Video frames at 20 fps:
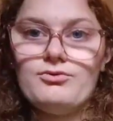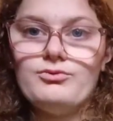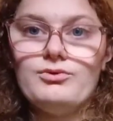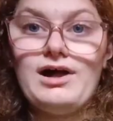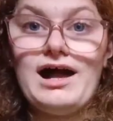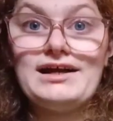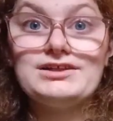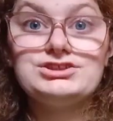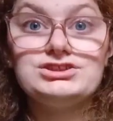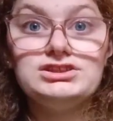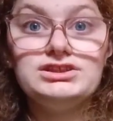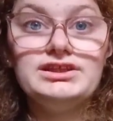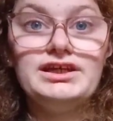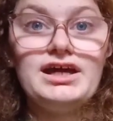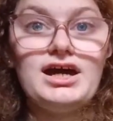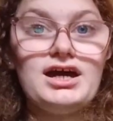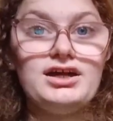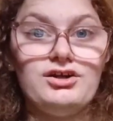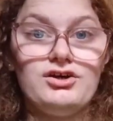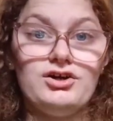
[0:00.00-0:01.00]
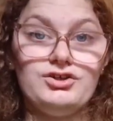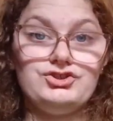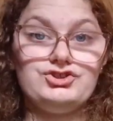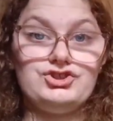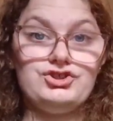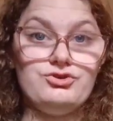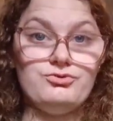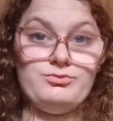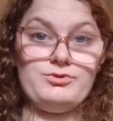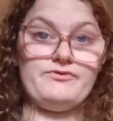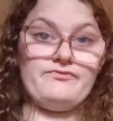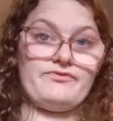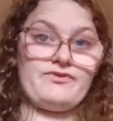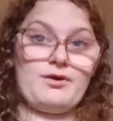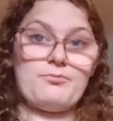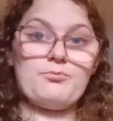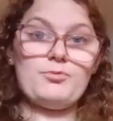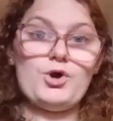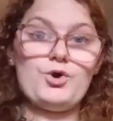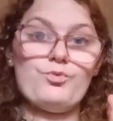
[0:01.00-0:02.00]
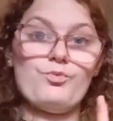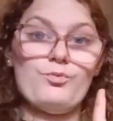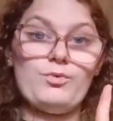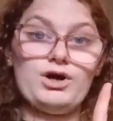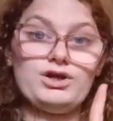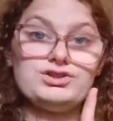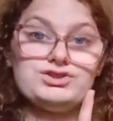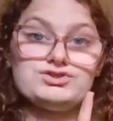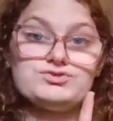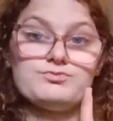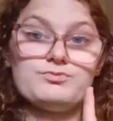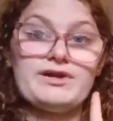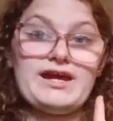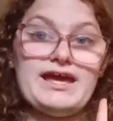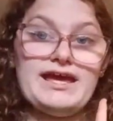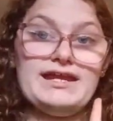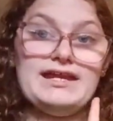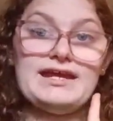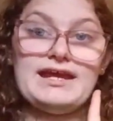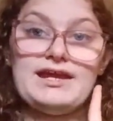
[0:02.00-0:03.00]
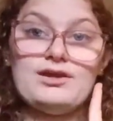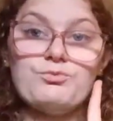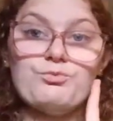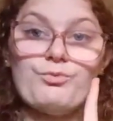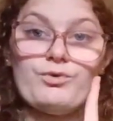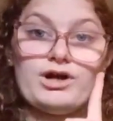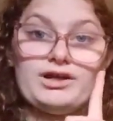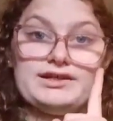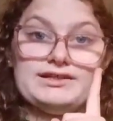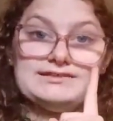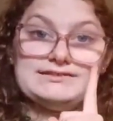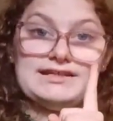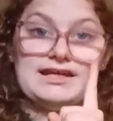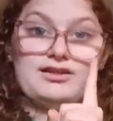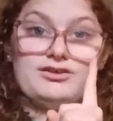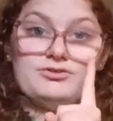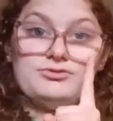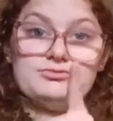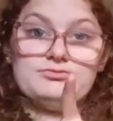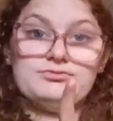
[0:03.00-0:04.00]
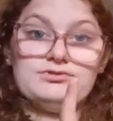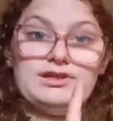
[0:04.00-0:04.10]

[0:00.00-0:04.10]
Well, actually, I got two of them. One's red and one is yellow.